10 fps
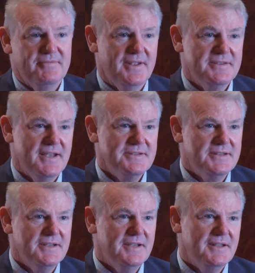
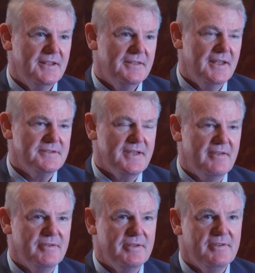fantastic, and thanks for
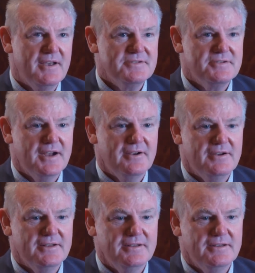having me at Fast Track.
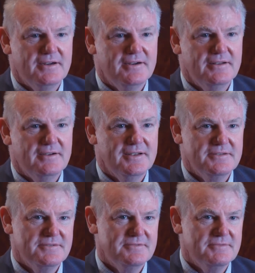I
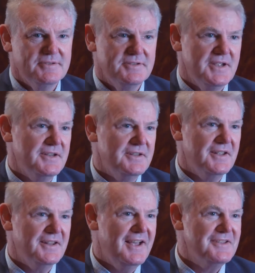attended
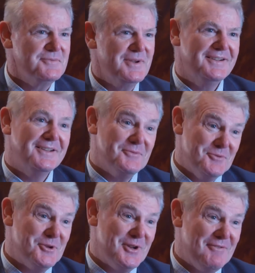the last one that
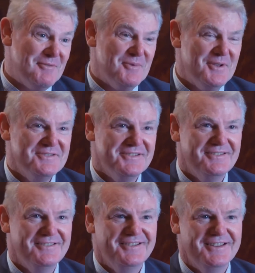you could have in person
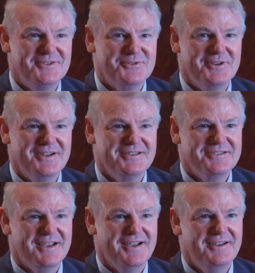and really enjoyed it.
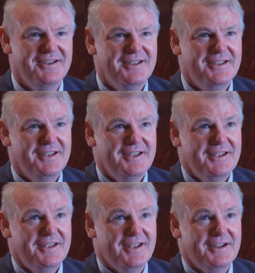So,
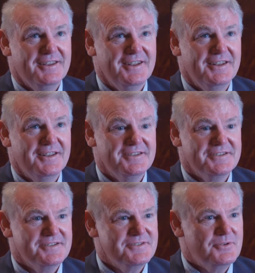and I think these are
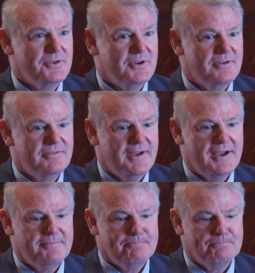the sort
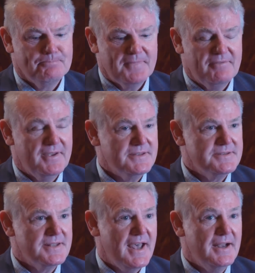of
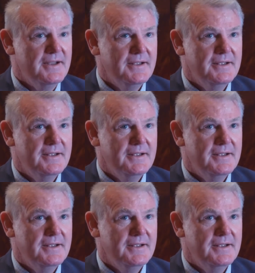events that